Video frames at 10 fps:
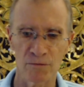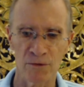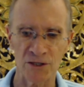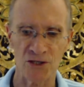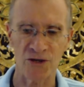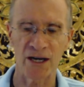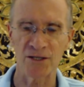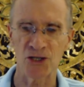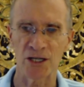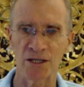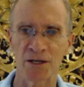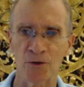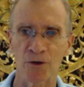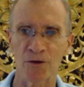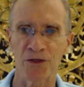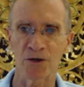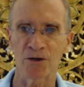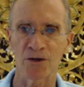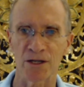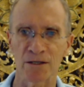my strategy and inner
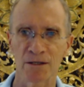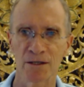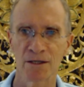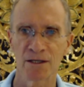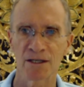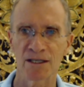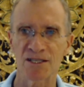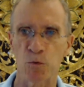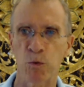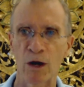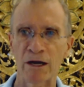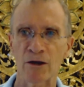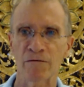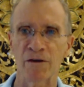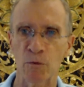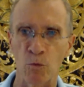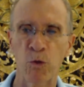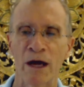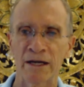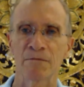authority is aware of it
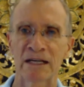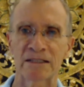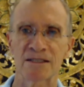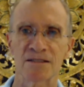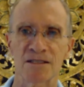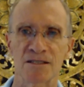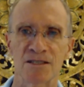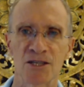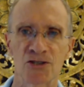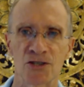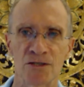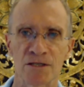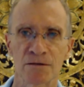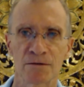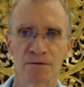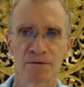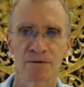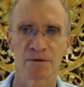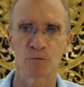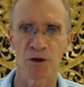when it makes its decisions
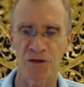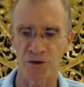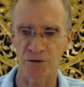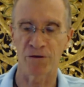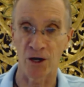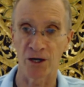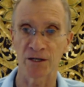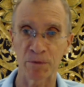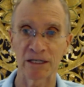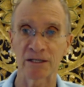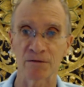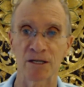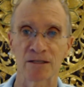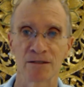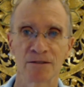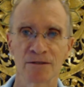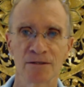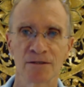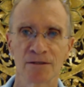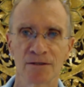with the defined part of me.
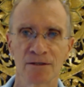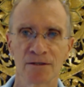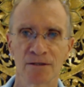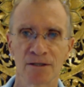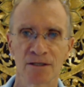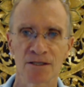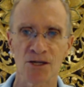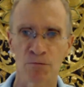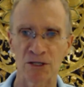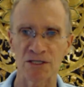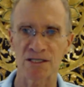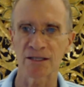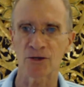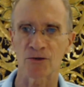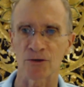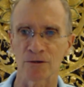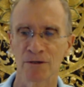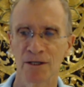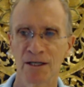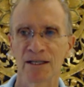So my sacral
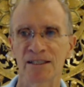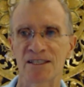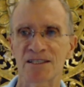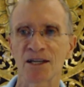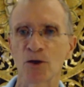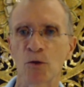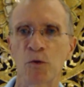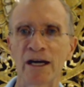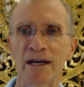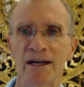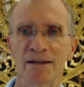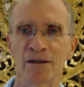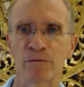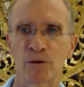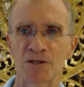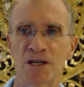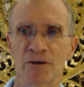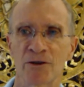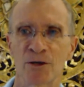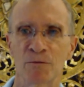is still aware of what's
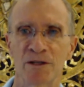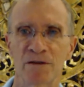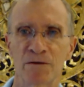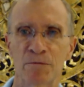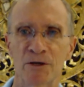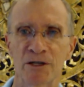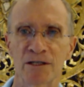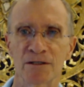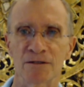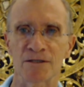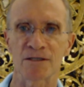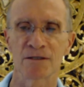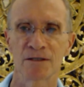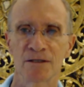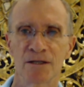going on with everybody else.